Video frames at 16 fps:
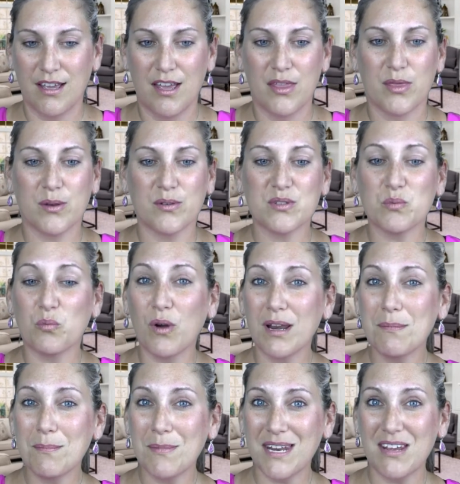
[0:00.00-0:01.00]
Those
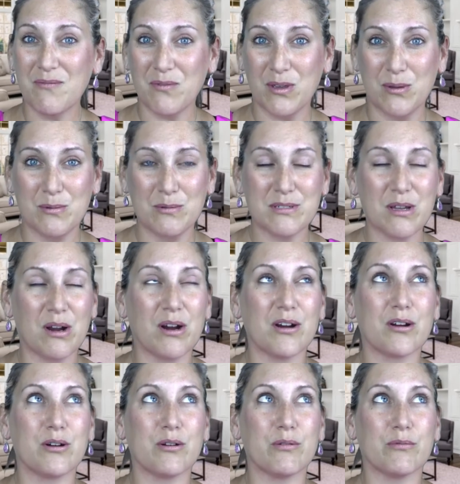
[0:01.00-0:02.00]
1 minute views
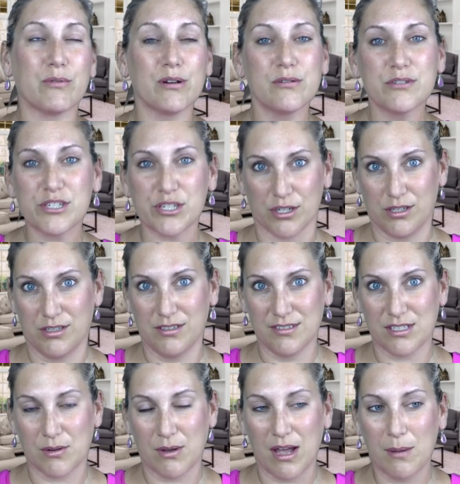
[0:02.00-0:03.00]
are crucial.
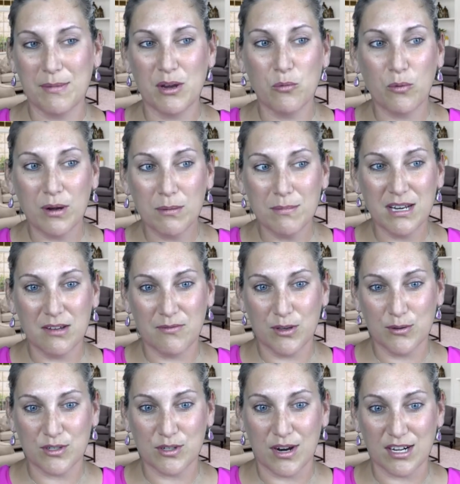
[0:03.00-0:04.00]
So how many 1 minute
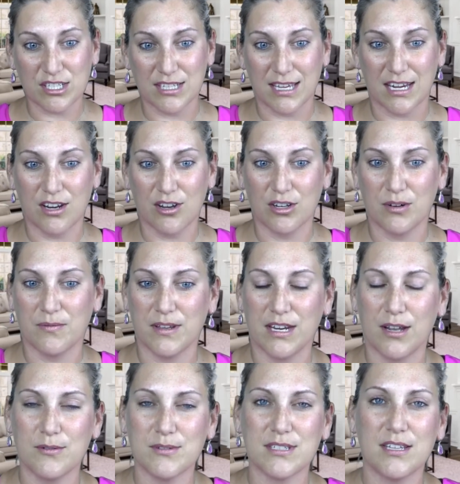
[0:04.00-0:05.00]
views you're actually getting on your
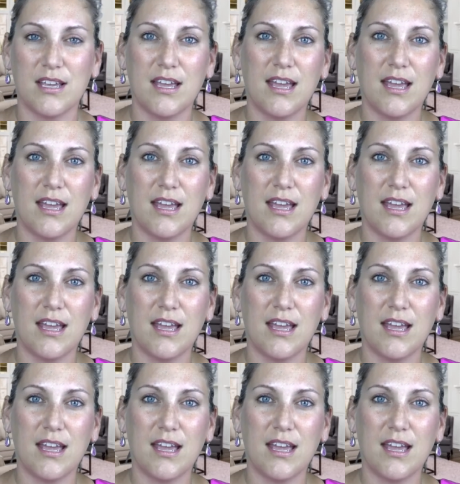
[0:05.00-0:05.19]
videos.